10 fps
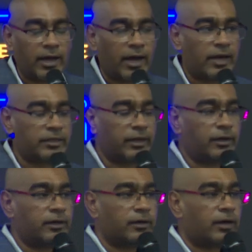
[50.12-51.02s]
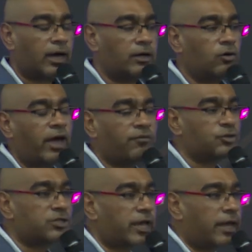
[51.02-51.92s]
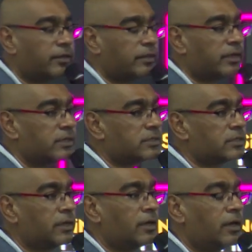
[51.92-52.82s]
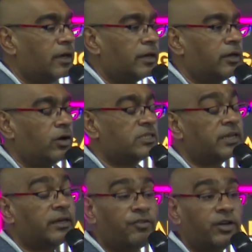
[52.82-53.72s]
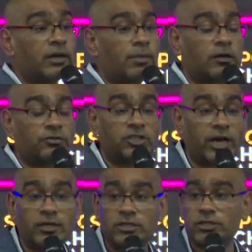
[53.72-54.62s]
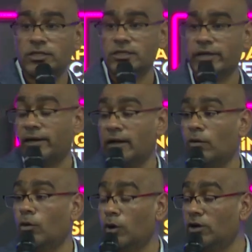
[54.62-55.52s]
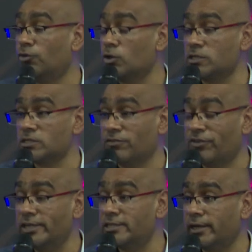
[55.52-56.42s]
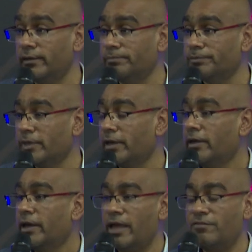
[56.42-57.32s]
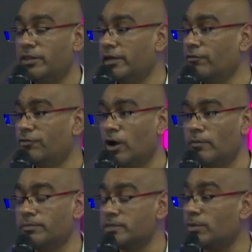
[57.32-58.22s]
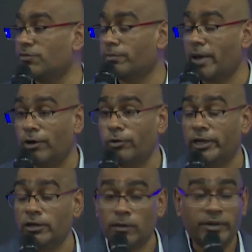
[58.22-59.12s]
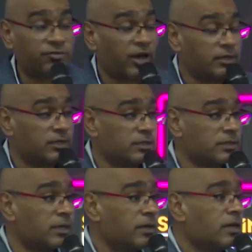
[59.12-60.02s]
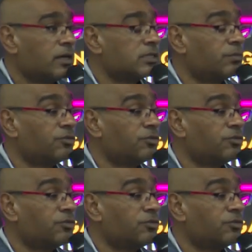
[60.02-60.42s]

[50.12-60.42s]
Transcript: I think I don't have to say that there's a significant amount of challenges that our workforces are facing. Everything from some of the macroeconomic factors, some of the